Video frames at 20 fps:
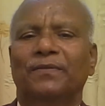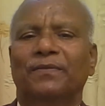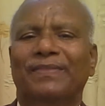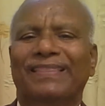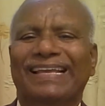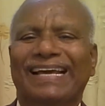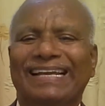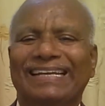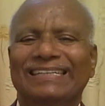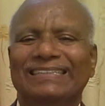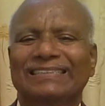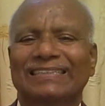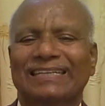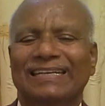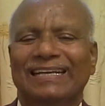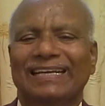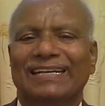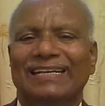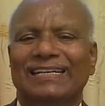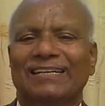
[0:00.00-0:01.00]
there is
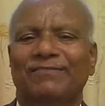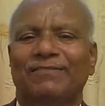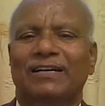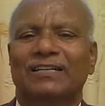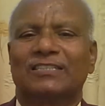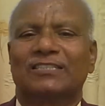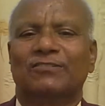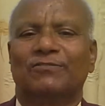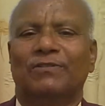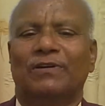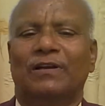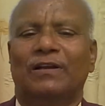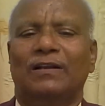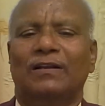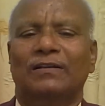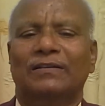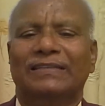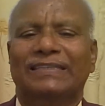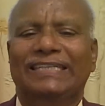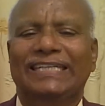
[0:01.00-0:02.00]

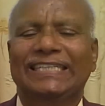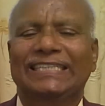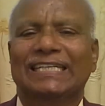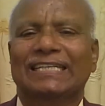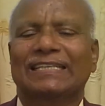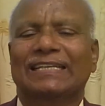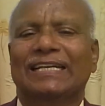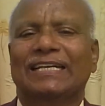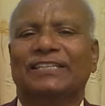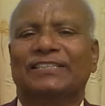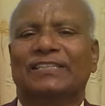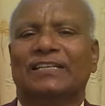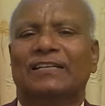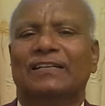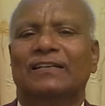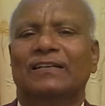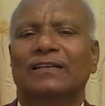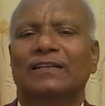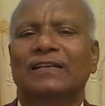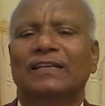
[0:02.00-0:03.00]
irreversible
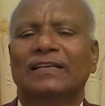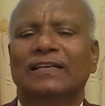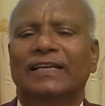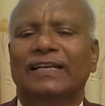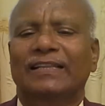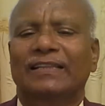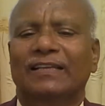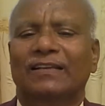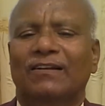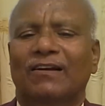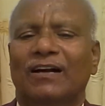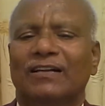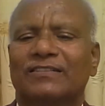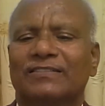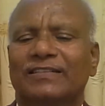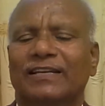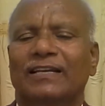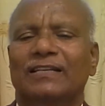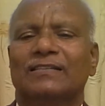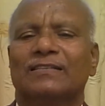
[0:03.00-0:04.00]
degeneration in the rod
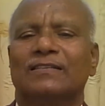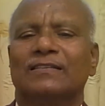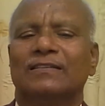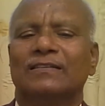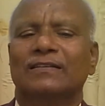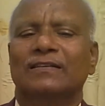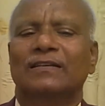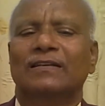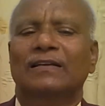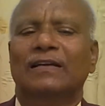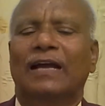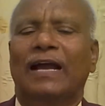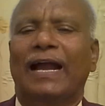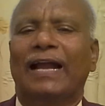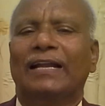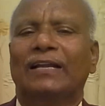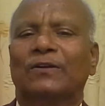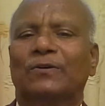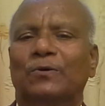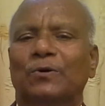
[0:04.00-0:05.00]
cells
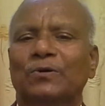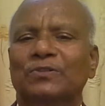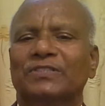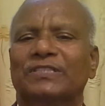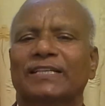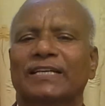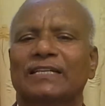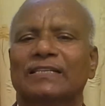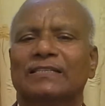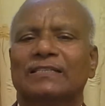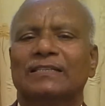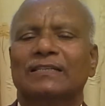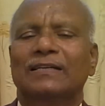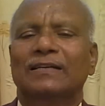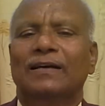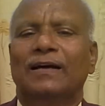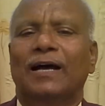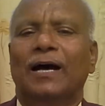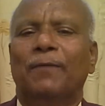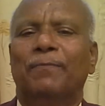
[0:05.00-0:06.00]
and cone cells
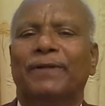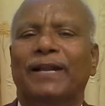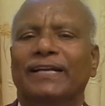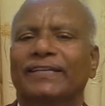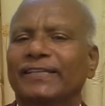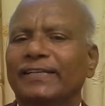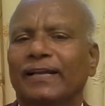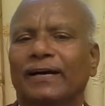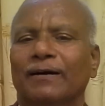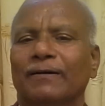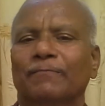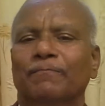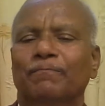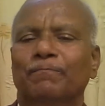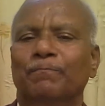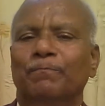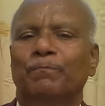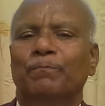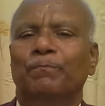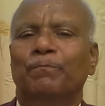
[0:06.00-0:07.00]
of retina.
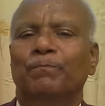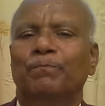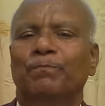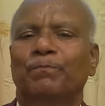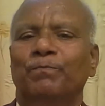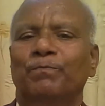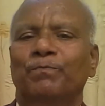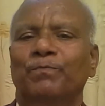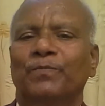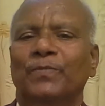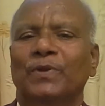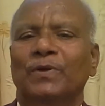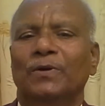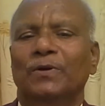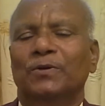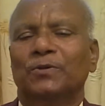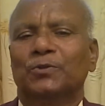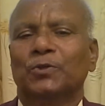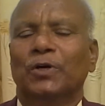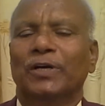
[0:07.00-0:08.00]

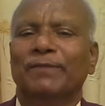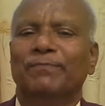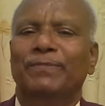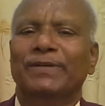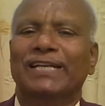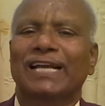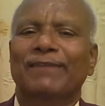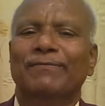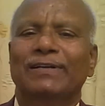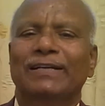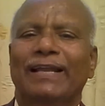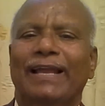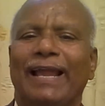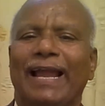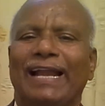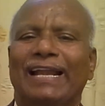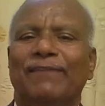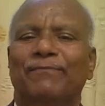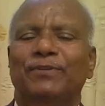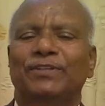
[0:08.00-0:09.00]
So if vitamin
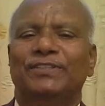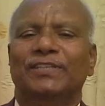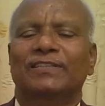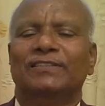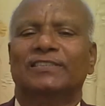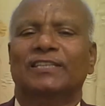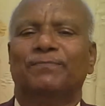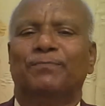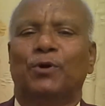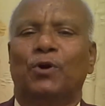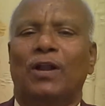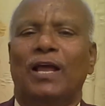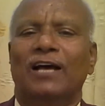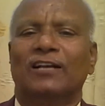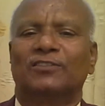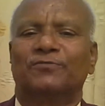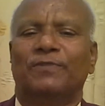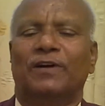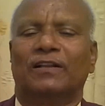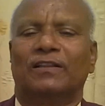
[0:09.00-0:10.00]
A deficiency
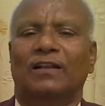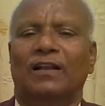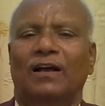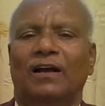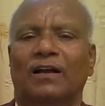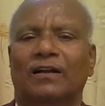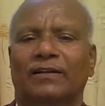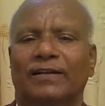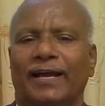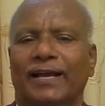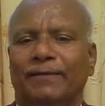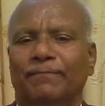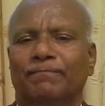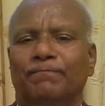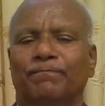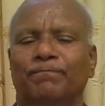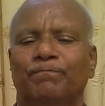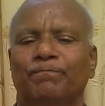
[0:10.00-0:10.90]
prolongs for the longer time,